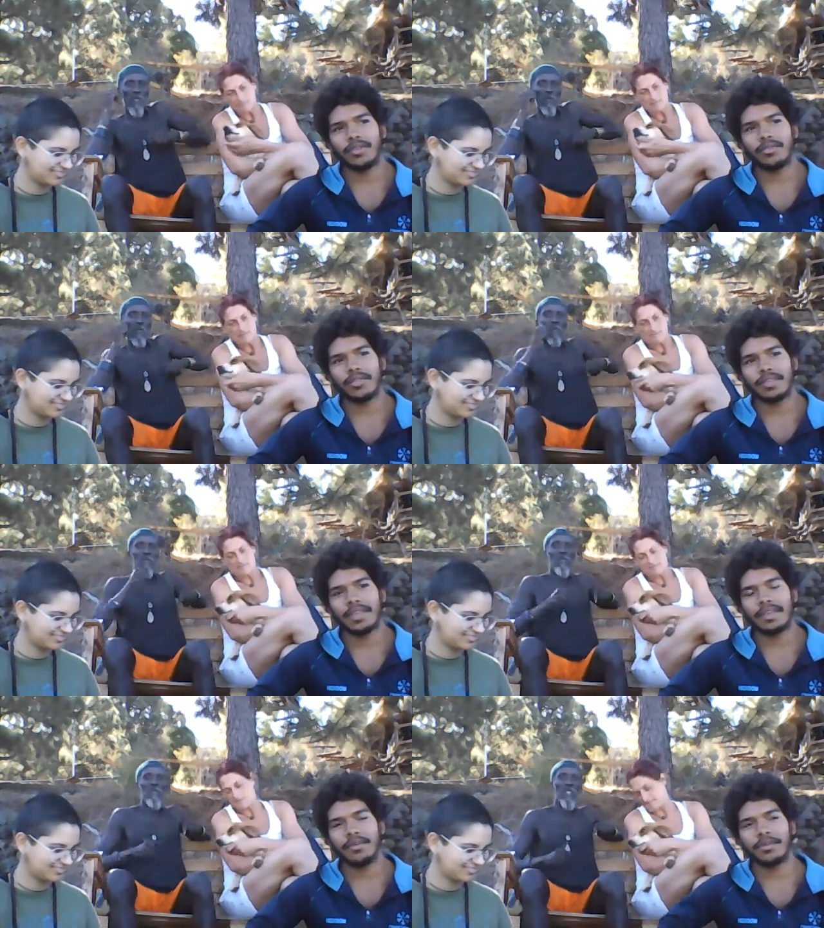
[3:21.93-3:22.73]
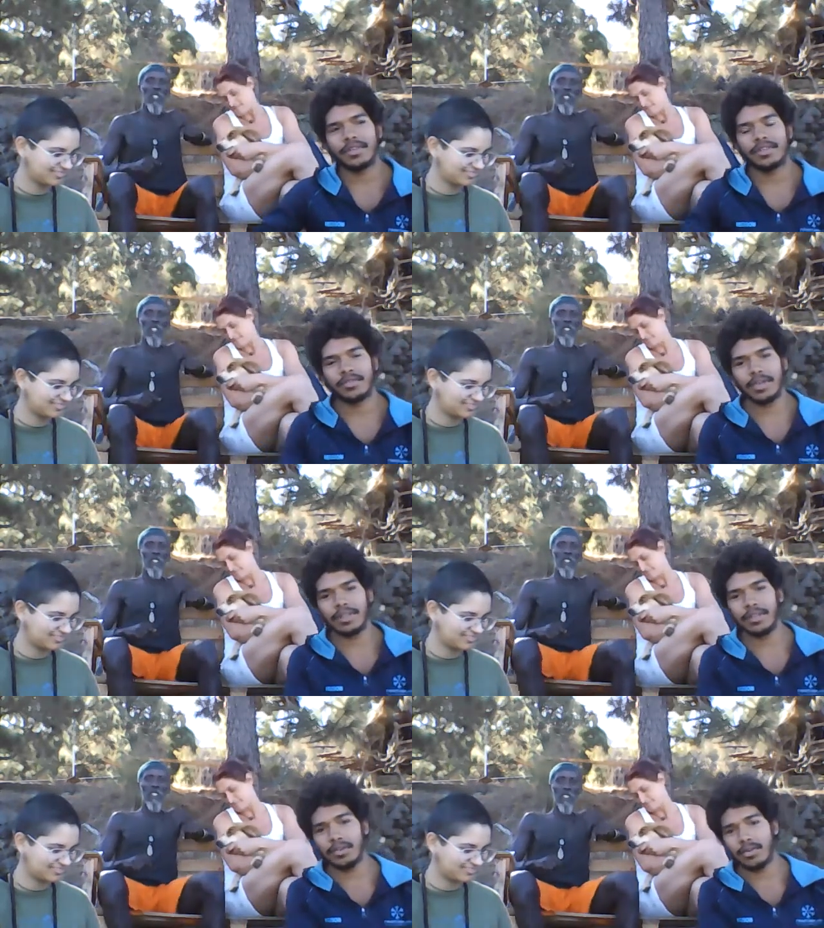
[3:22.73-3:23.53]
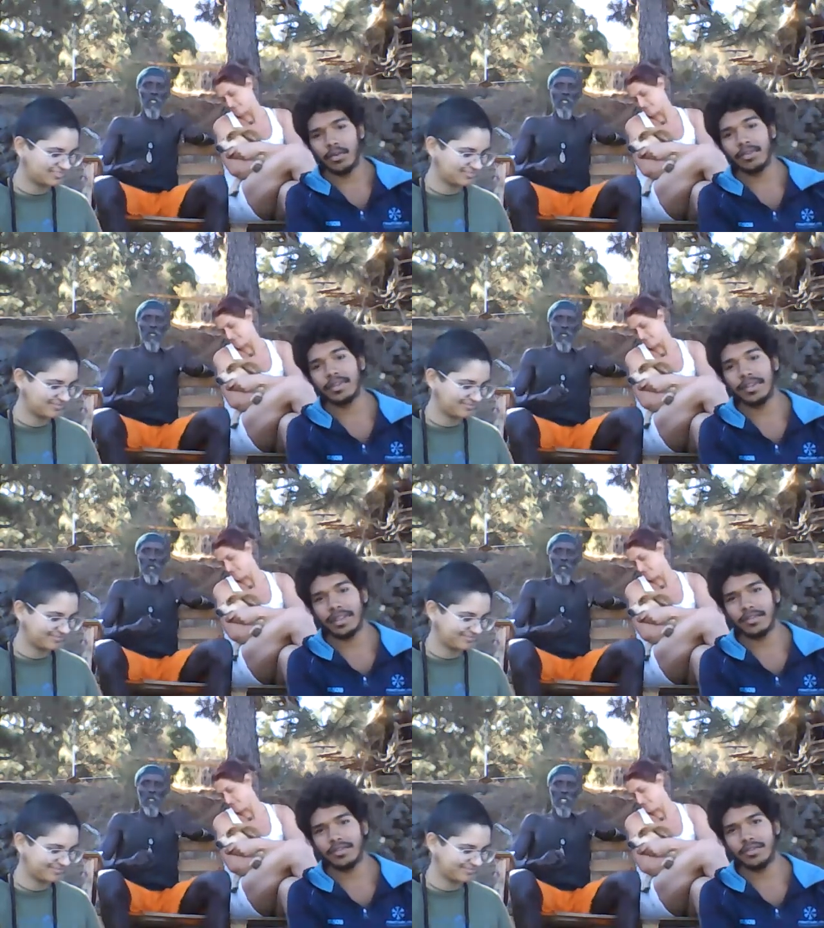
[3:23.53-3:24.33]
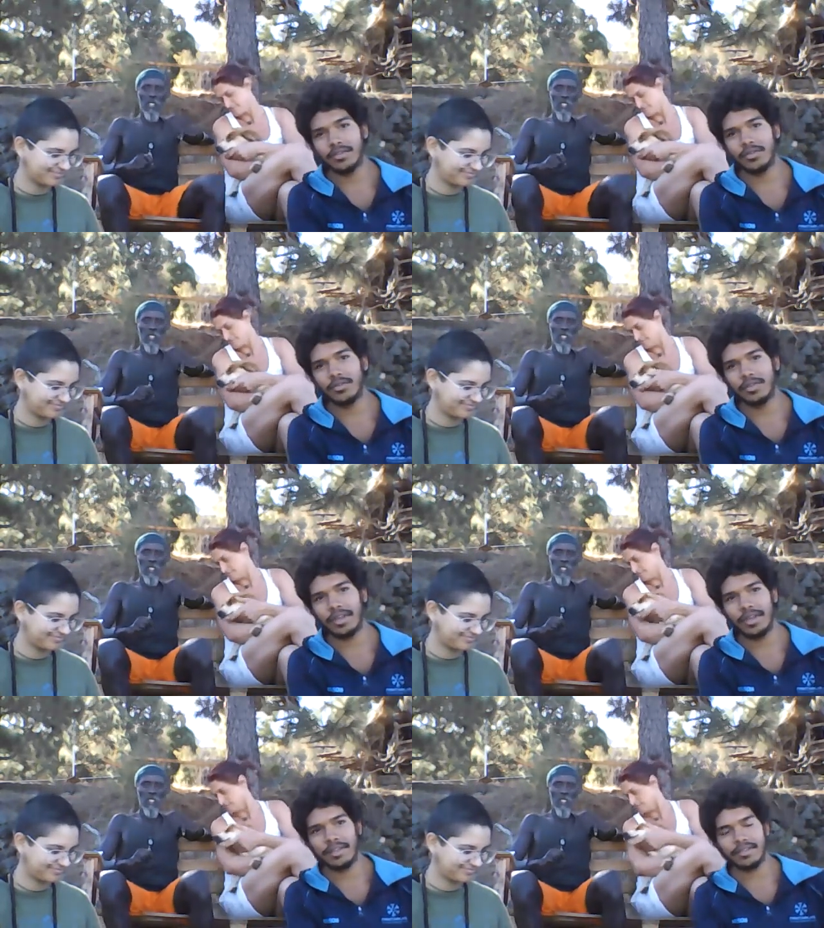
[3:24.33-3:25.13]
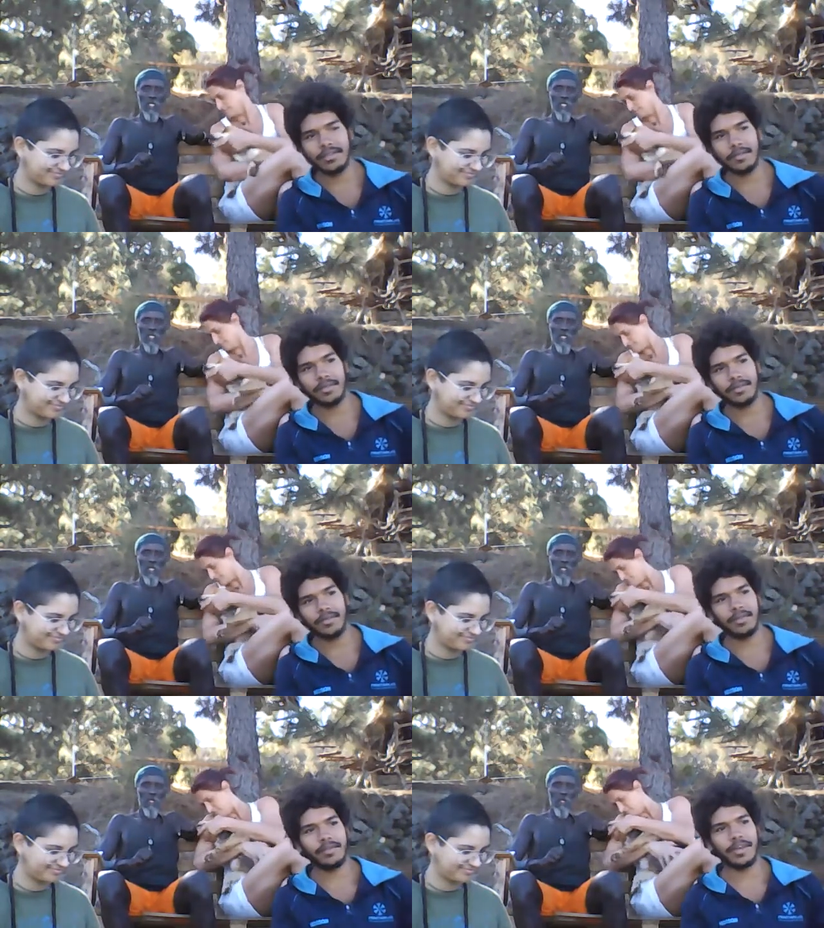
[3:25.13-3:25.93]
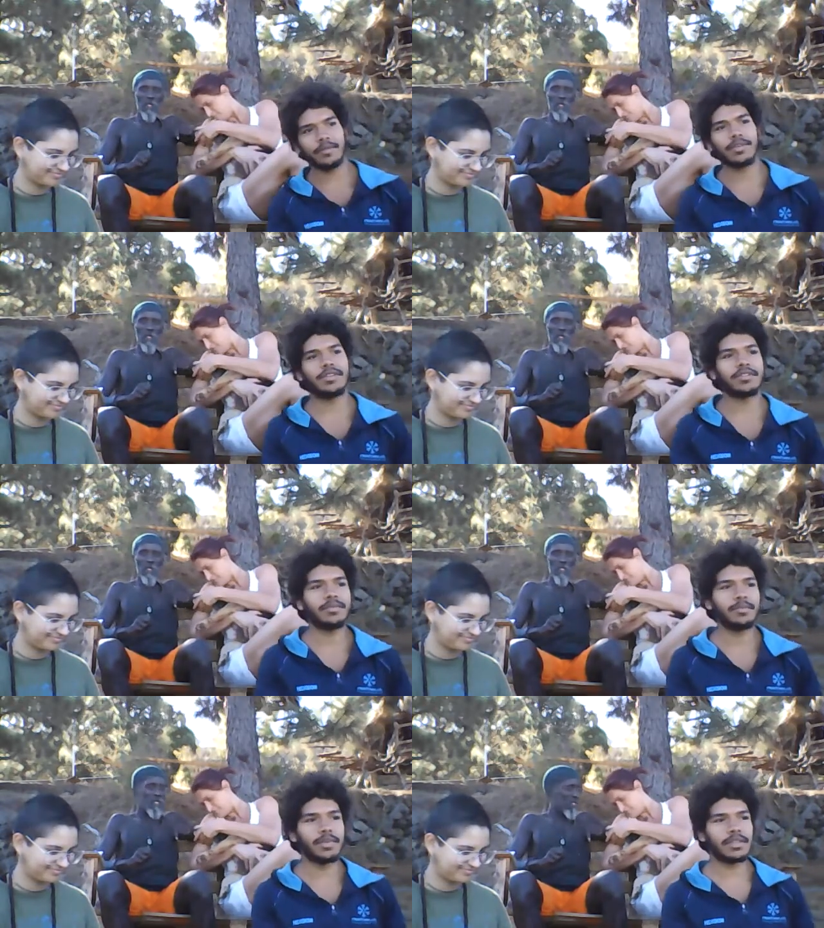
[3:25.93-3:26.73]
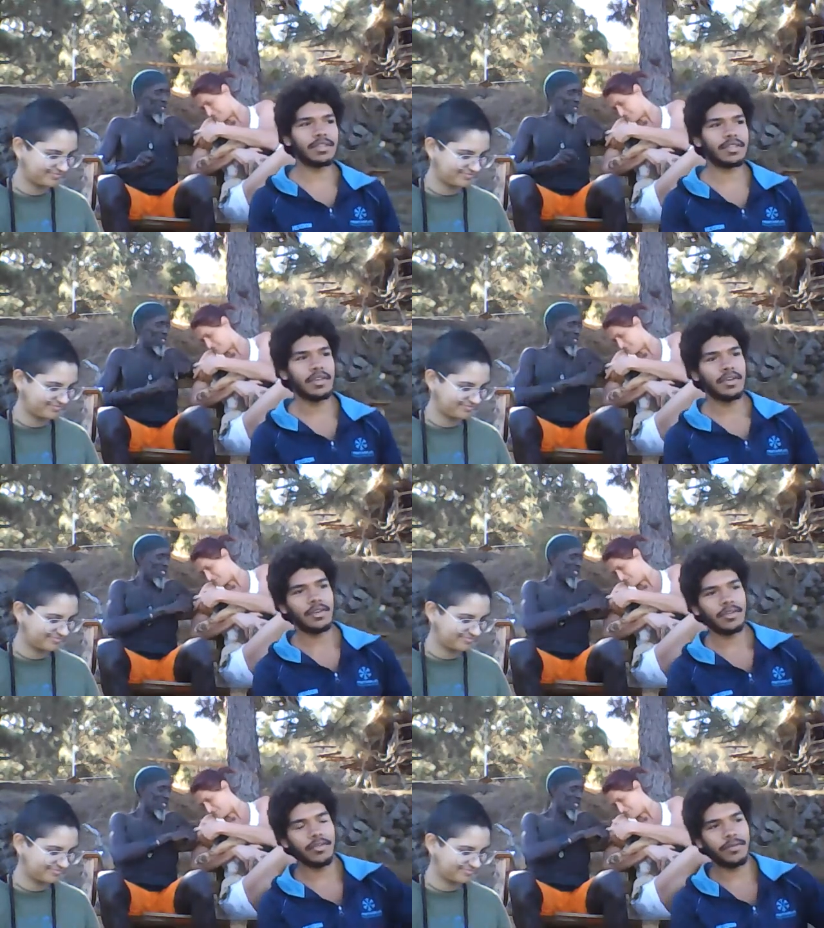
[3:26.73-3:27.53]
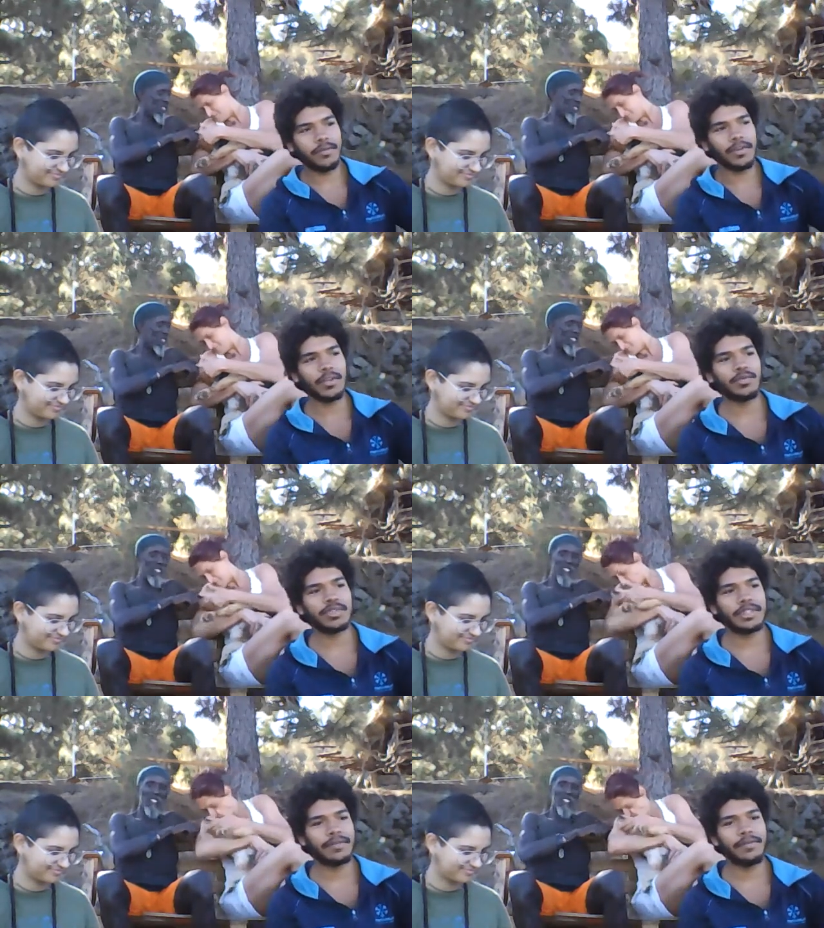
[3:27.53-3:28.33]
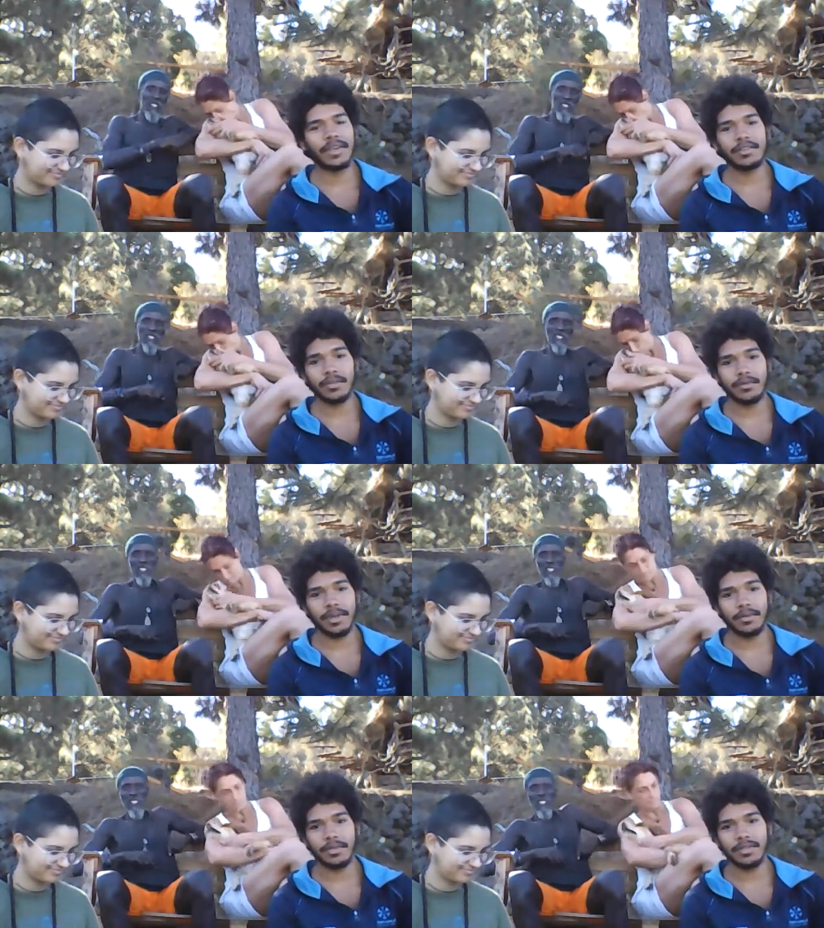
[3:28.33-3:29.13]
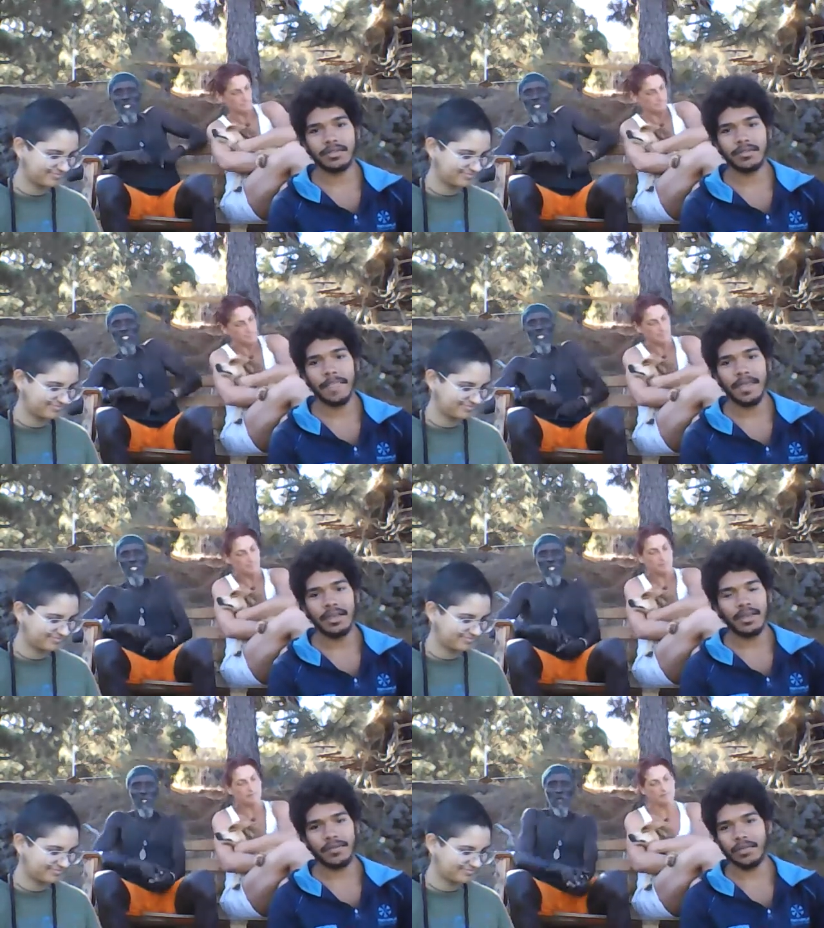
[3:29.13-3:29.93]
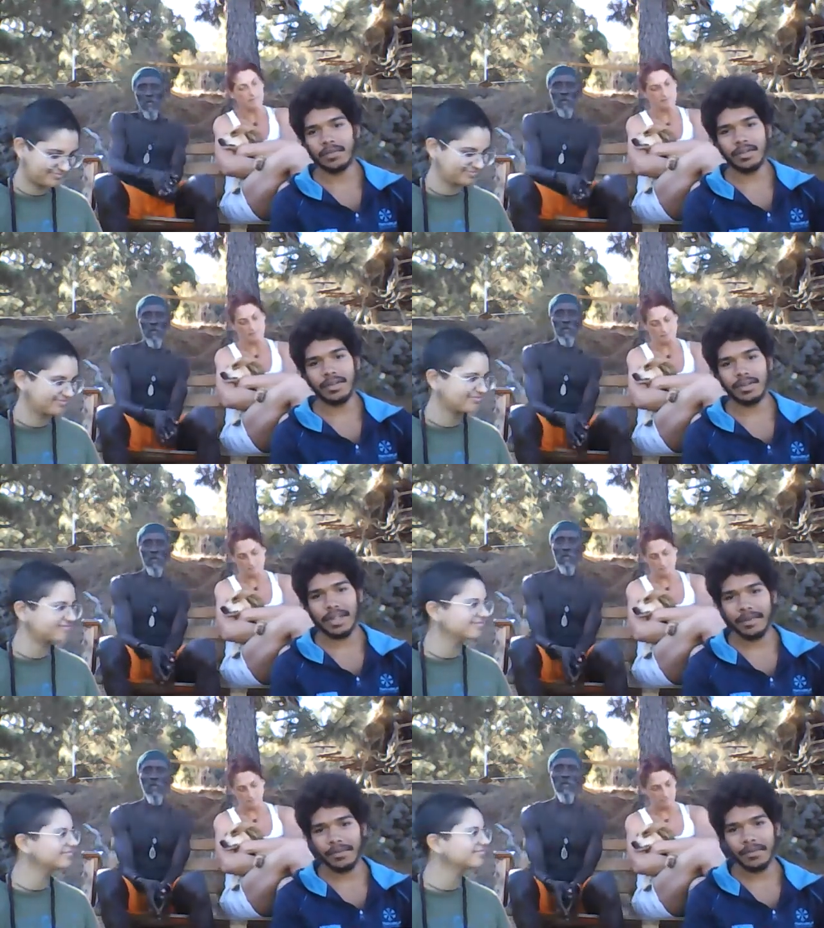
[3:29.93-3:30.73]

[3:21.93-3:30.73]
Speaker 1: you're thinking, but it directly correlates to the concept of a vibration because your frequency affects your vibration. If you're looking at life in a